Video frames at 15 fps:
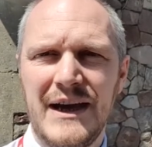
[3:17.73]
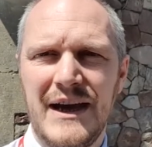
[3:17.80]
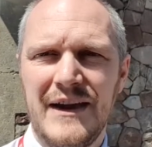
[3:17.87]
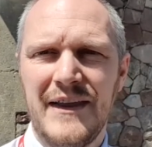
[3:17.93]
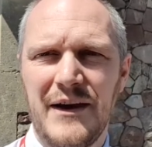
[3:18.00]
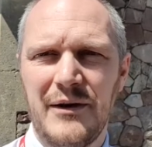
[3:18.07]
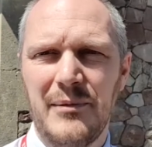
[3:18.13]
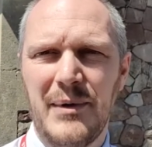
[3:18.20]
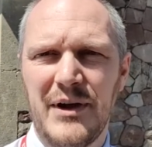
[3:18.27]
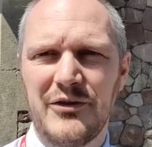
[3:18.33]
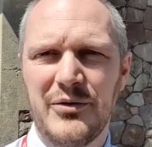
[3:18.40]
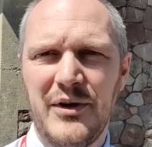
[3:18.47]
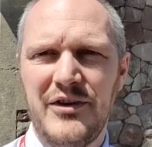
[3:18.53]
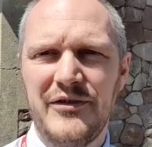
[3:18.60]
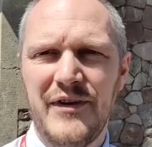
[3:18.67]
There are about
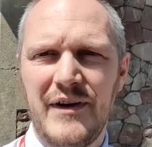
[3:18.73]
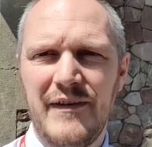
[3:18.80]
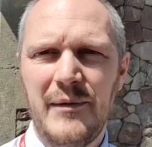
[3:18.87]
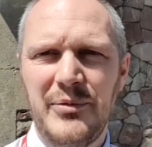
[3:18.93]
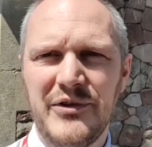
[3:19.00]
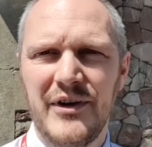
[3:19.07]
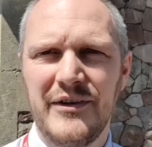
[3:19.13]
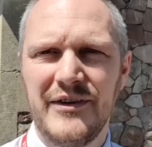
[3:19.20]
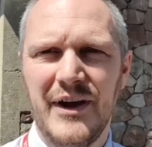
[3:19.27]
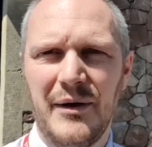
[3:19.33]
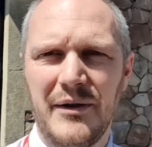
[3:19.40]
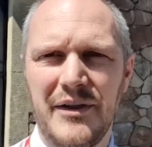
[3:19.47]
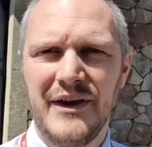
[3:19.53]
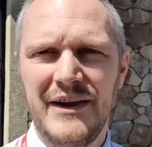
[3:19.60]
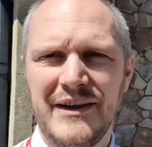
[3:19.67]
25 episodes now,
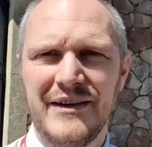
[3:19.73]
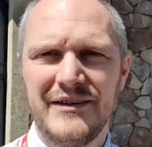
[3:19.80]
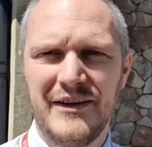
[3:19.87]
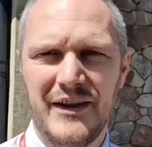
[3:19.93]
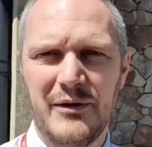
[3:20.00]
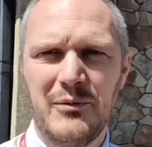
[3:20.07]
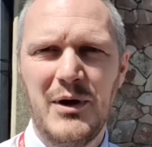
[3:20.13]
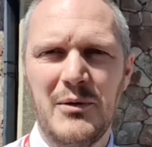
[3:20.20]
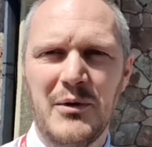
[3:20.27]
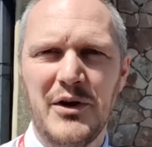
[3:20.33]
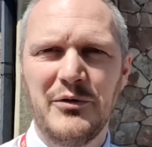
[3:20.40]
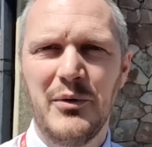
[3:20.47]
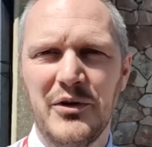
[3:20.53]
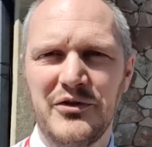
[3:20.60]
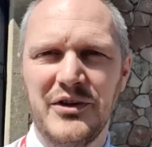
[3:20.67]
I think, so they're well
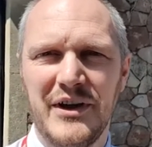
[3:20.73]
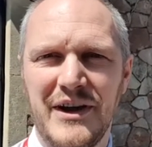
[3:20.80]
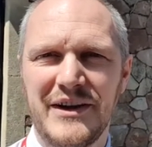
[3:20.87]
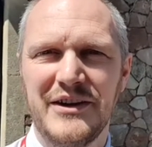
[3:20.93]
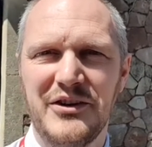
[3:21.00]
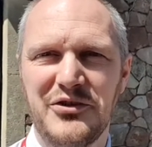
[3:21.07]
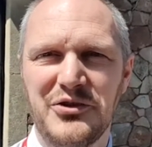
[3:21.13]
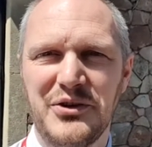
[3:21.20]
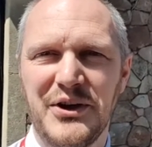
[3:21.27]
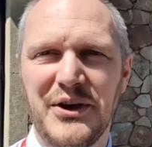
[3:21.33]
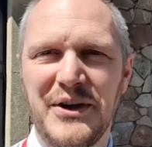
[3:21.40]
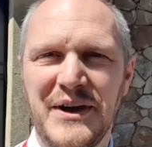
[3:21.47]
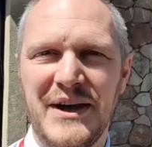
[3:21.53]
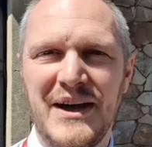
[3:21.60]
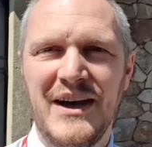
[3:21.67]
worth watching, I can assure
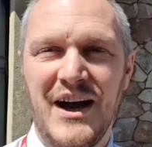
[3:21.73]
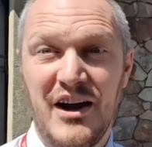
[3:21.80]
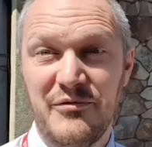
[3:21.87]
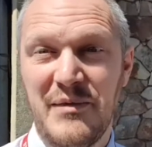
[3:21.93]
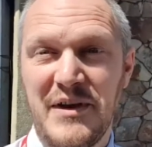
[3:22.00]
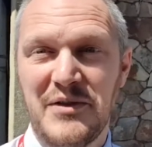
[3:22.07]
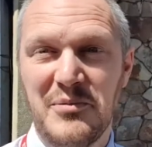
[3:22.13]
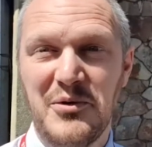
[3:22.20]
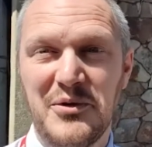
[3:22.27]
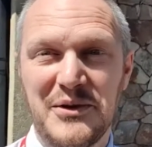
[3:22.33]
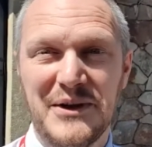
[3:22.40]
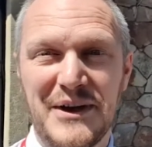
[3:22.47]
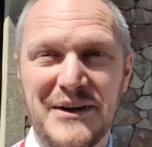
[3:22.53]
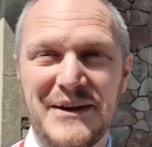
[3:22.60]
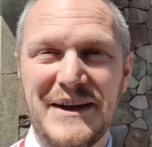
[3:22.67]
you. I've made them all,
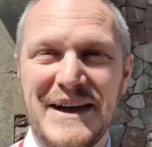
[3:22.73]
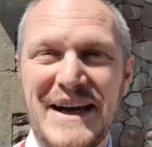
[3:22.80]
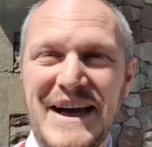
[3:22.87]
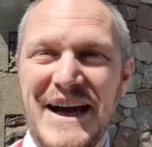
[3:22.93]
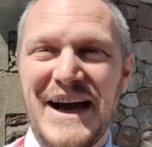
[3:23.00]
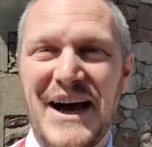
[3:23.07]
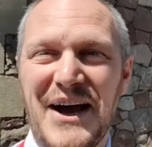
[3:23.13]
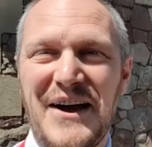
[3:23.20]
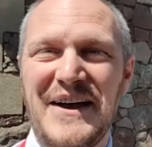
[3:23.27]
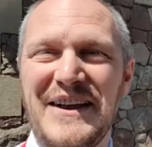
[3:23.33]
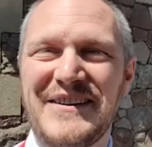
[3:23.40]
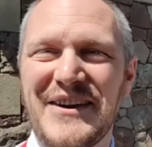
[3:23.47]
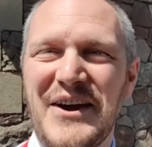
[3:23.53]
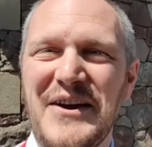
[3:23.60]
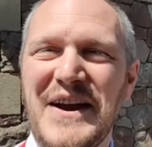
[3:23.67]
you know.
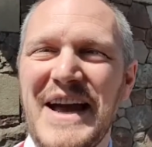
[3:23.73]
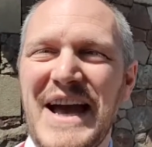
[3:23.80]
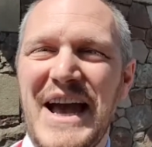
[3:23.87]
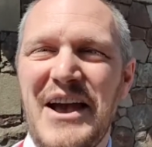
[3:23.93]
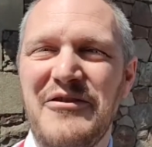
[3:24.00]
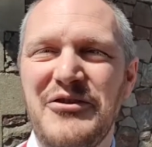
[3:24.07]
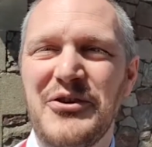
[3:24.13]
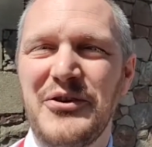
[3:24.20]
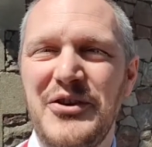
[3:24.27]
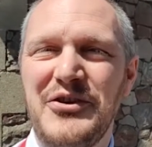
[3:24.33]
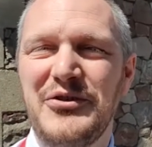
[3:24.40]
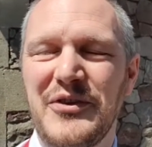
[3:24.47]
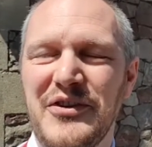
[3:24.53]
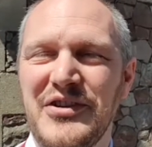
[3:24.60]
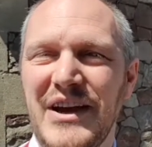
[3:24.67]
So if you're new
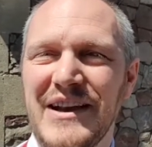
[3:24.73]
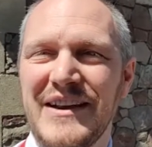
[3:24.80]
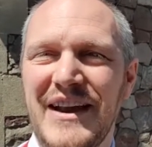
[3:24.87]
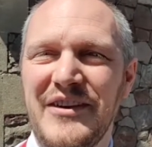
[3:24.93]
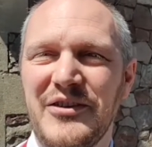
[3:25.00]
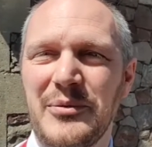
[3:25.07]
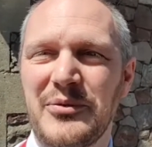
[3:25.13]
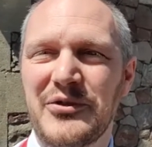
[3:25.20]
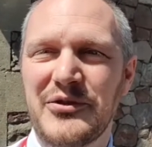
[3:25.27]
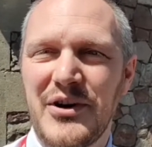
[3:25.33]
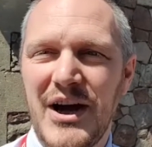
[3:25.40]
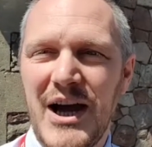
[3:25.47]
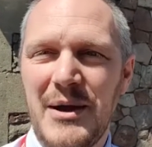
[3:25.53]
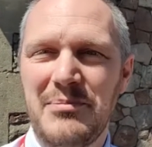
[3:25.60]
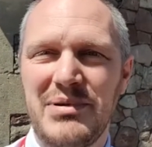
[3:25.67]
to the channel, then
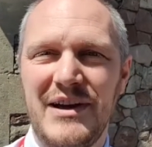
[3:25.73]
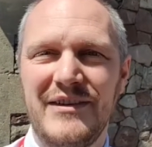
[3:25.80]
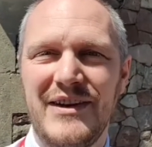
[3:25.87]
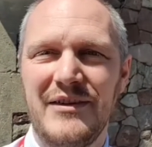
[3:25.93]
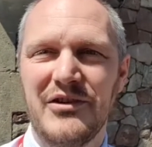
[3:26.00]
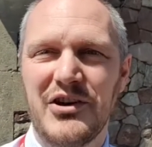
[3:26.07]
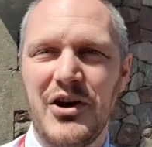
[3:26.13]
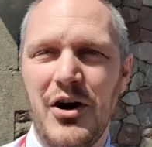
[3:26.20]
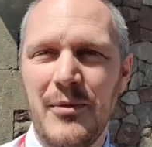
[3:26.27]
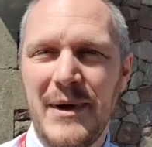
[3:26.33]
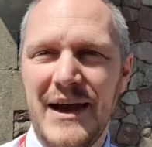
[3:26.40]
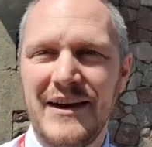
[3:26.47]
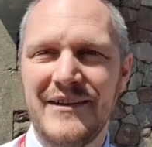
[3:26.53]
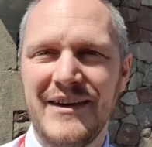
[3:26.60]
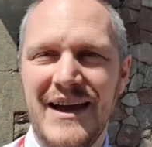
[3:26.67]
subscribe, please leave a
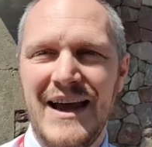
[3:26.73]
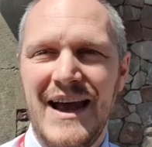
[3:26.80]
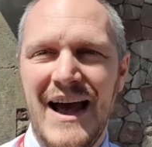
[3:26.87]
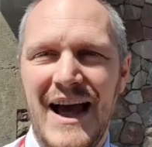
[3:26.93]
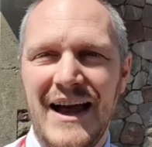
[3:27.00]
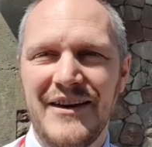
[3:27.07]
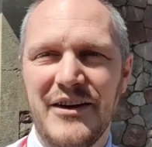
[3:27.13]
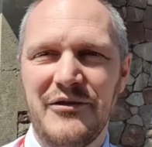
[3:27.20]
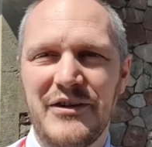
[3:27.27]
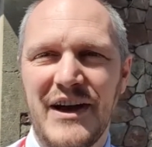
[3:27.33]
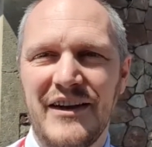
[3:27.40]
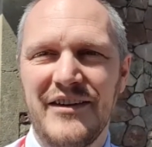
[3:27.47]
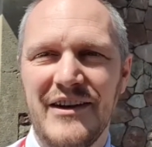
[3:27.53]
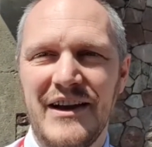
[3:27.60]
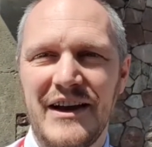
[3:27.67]
comment, and don't
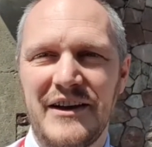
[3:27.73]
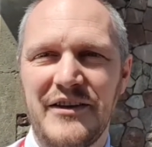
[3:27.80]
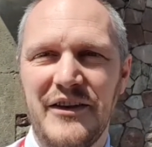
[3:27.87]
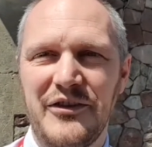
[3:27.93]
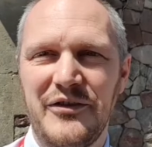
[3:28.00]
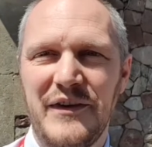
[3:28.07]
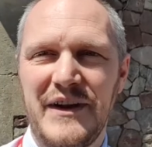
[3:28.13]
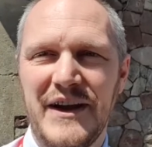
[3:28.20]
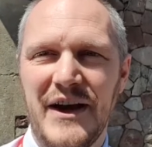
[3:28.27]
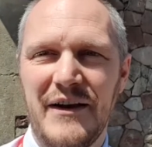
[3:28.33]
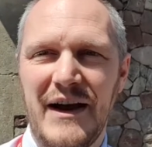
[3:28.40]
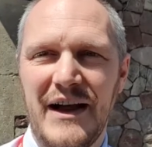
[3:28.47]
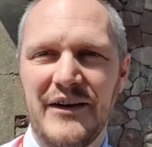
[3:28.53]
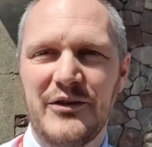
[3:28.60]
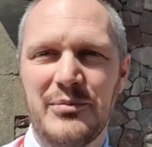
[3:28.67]
forget to like this video
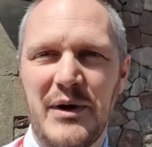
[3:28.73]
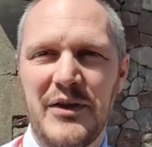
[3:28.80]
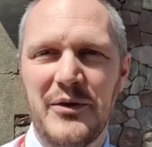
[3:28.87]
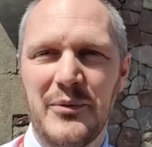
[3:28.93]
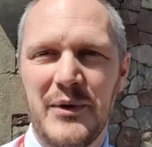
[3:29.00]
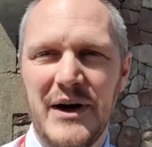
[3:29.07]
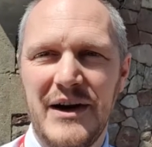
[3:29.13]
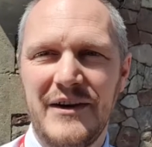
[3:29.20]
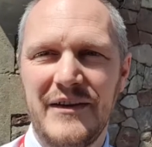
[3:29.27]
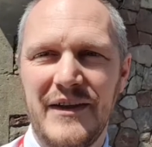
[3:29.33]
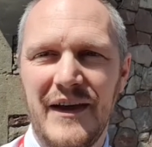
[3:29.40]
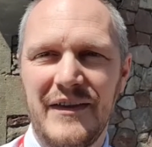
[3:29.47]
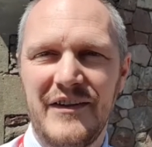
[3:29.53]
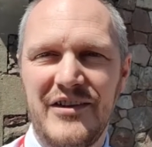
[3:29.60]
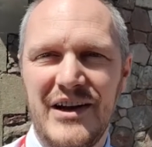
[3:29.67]
and spread the word
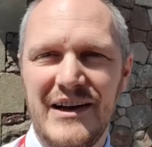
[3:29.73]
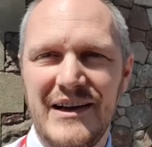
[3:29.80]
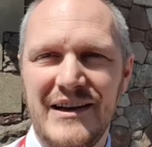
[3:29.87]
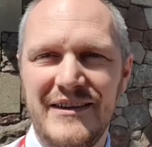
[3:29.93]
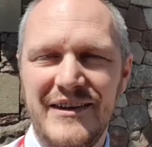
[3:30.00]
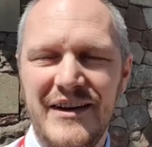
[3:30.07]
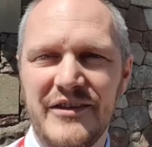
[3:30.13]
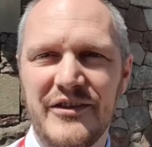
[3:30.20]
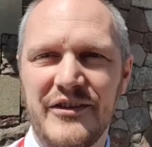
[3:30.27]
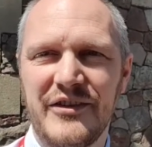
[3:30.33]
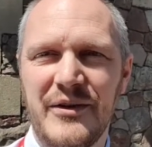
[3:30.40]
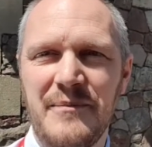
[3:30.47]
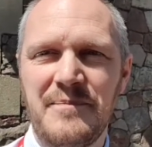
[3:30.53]
that the channel exists.